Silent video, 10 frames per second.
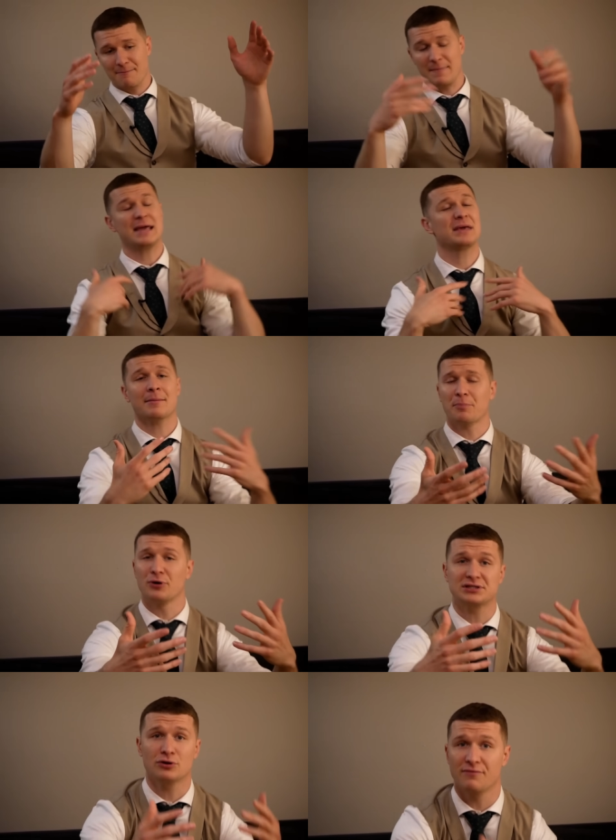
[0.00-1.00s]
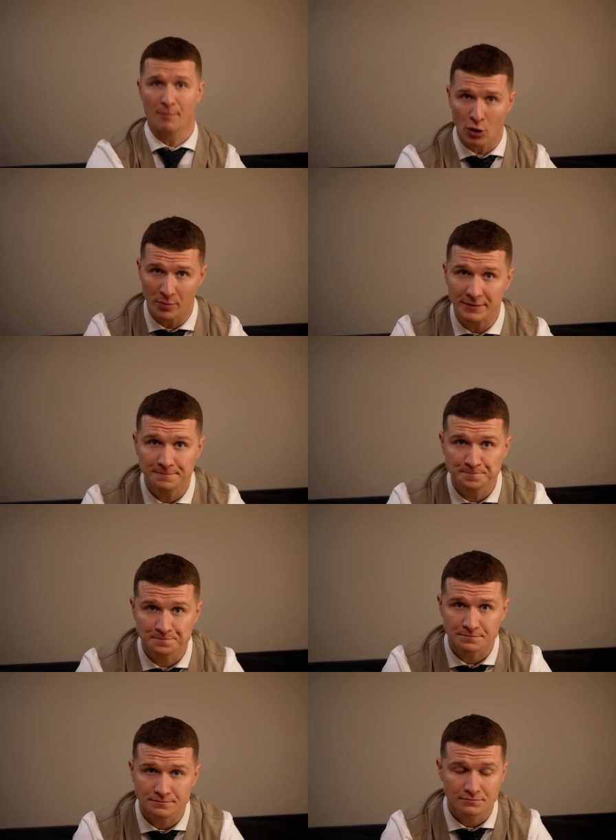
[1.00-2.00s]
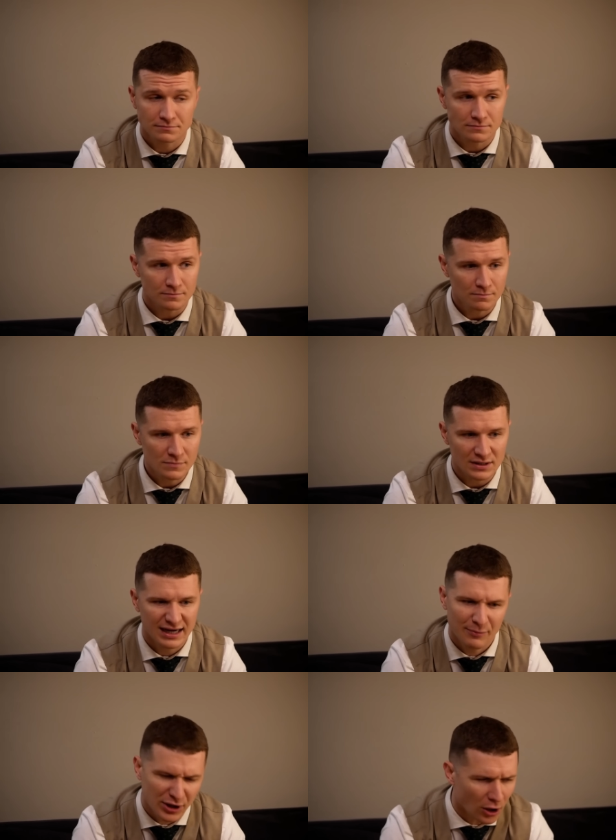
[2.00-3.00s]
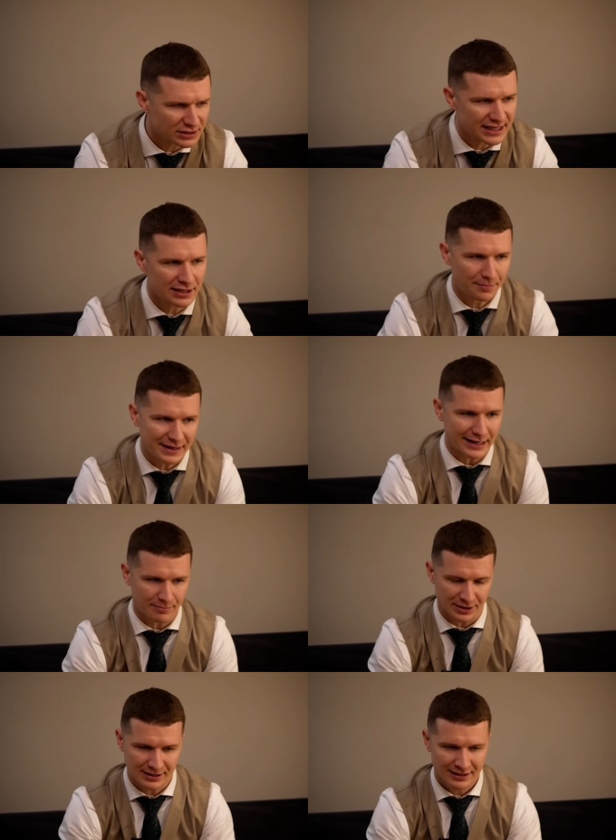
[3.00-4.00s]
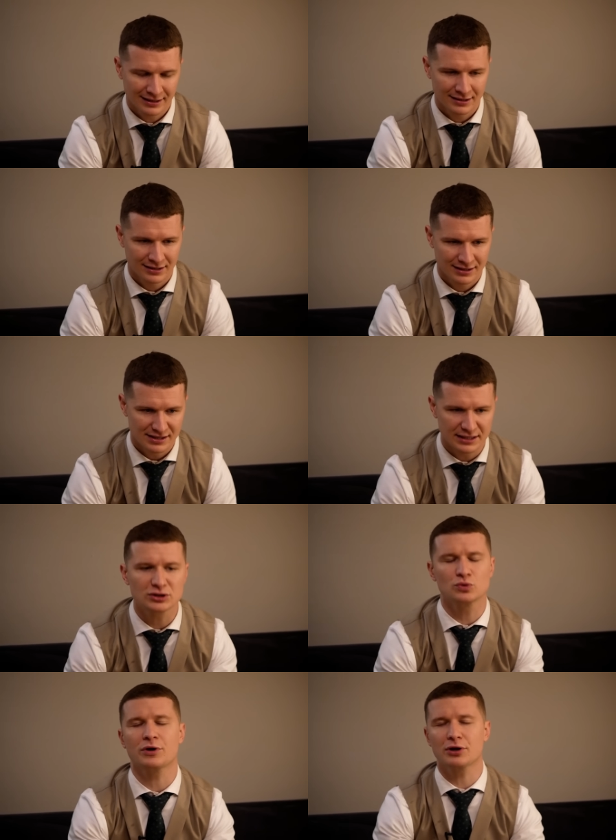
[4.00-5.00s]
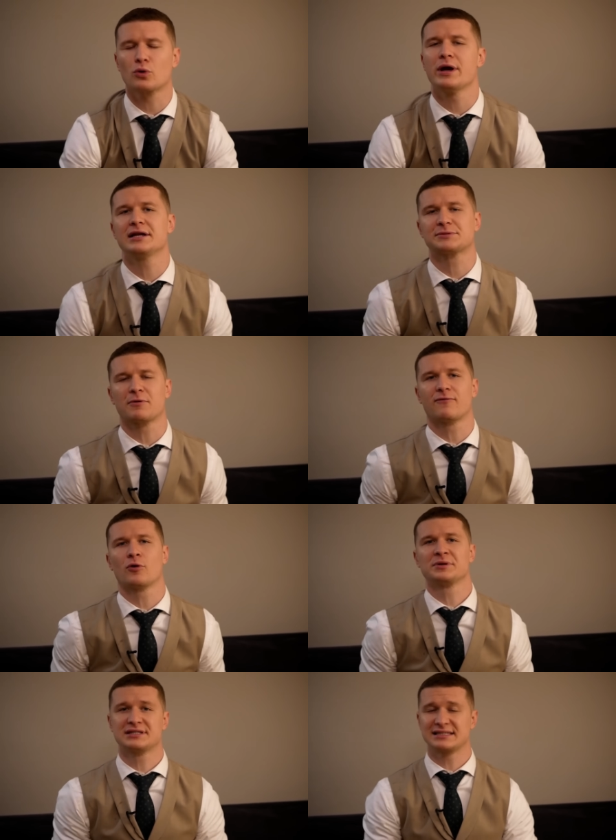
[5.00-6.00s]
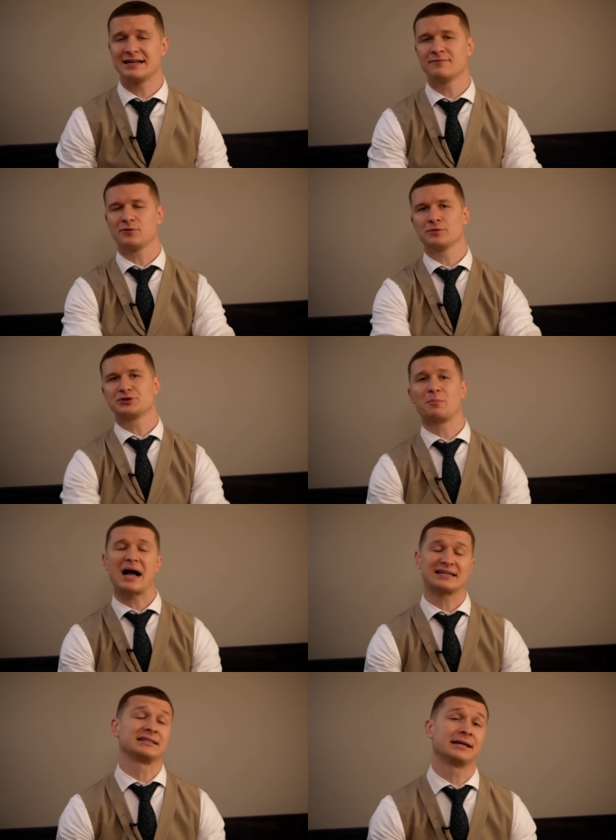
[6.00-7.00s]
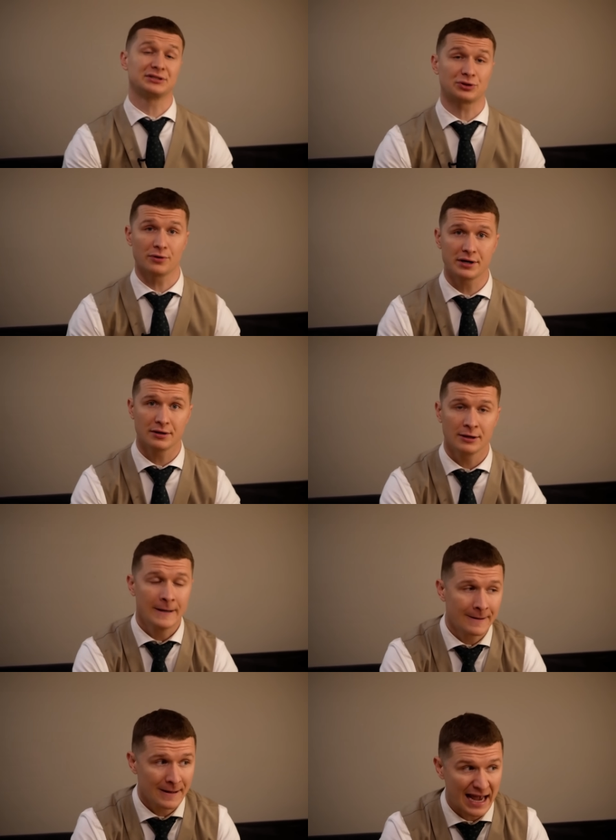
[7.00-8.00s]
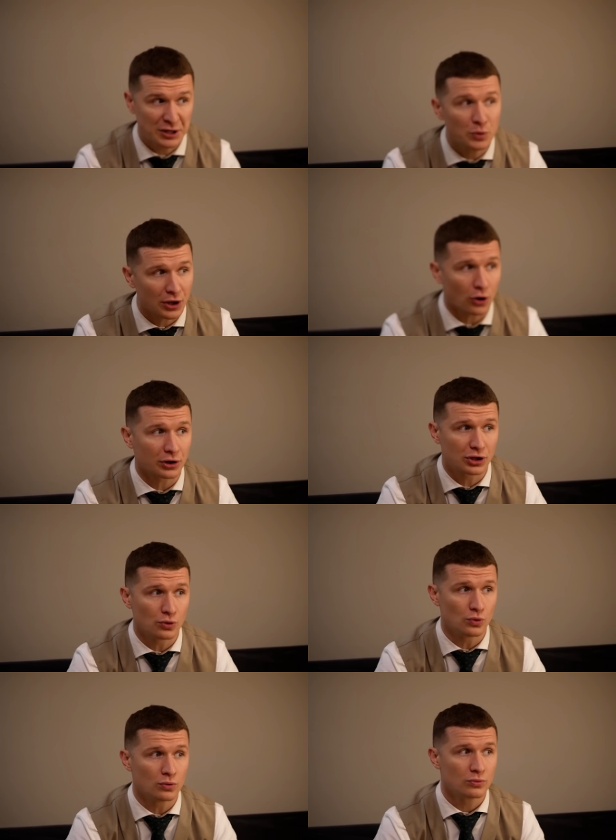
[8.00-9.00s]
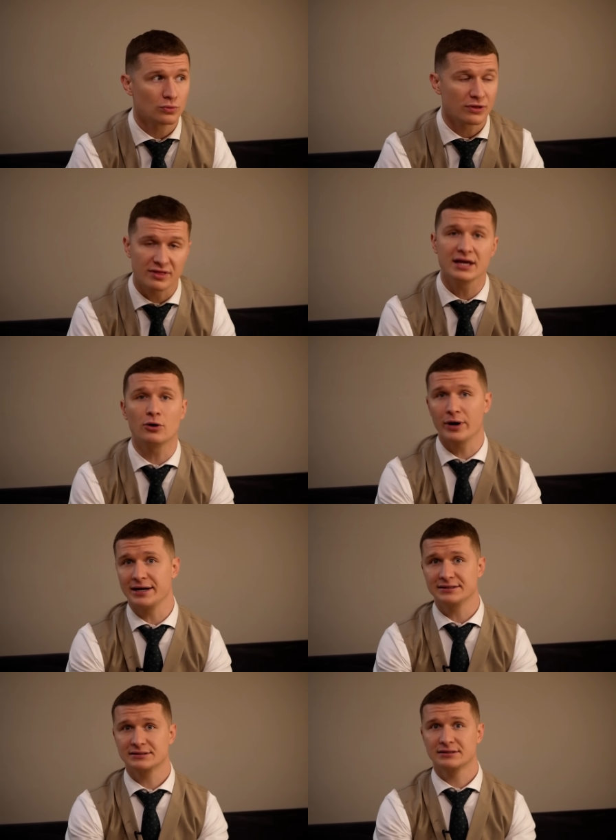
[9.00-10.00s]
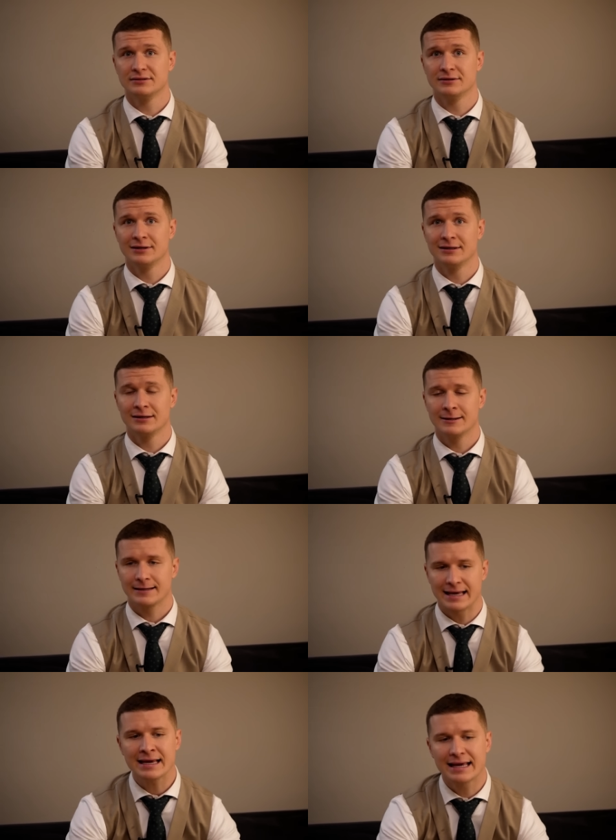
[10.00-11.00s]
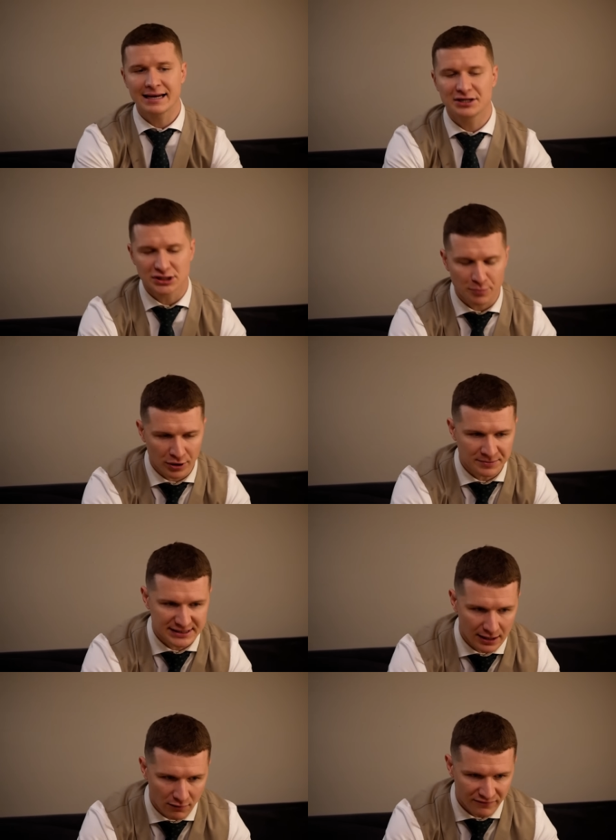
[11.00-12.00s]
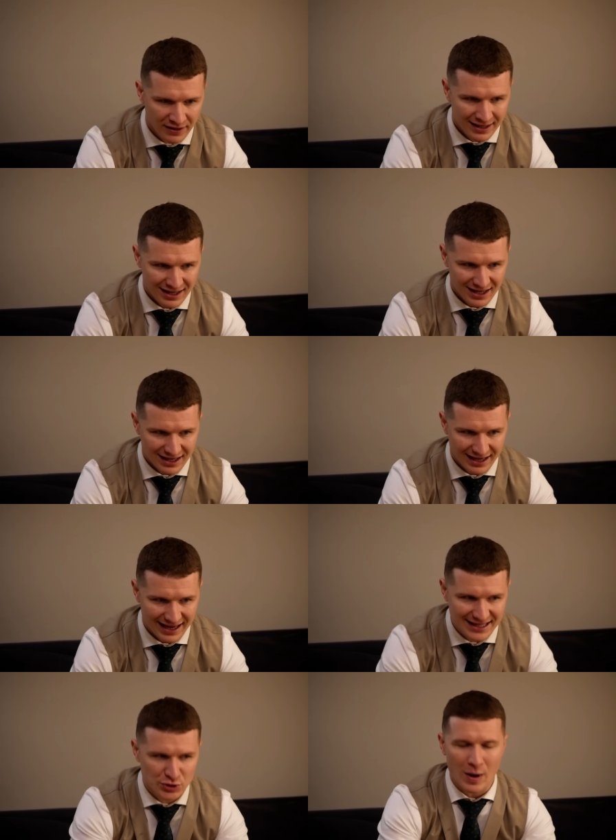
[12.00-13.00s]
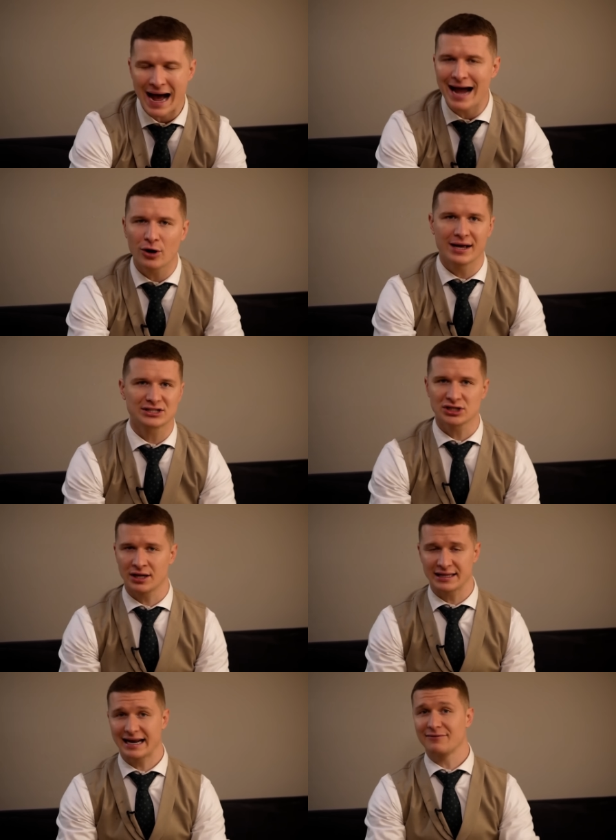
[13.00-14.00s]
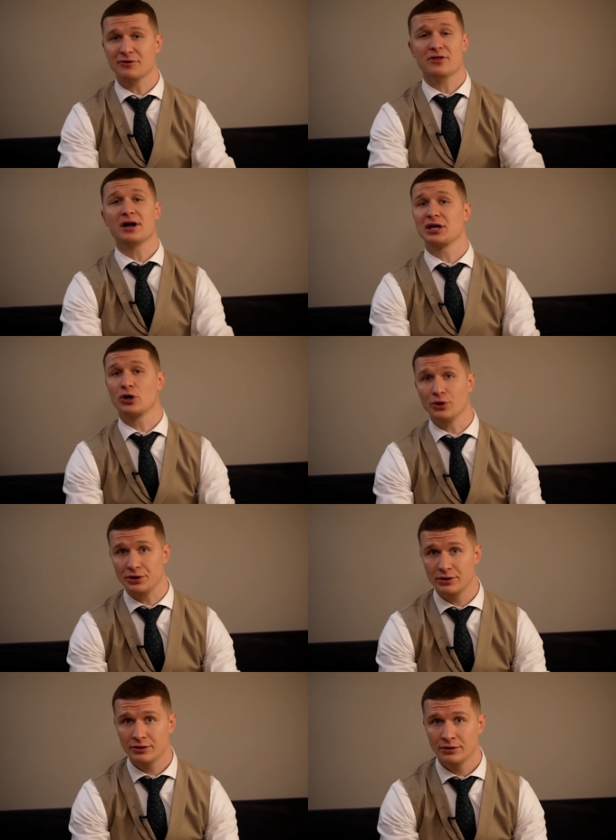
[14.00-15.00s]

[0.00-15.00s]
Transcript: Maybe I'm a prisoner of the moment, and we all tend to be, but this is one of the greatest performances in influencer boxing history, and you could argue the greatest. King Kenny just put himself into a higher echelon than I ever thought he could.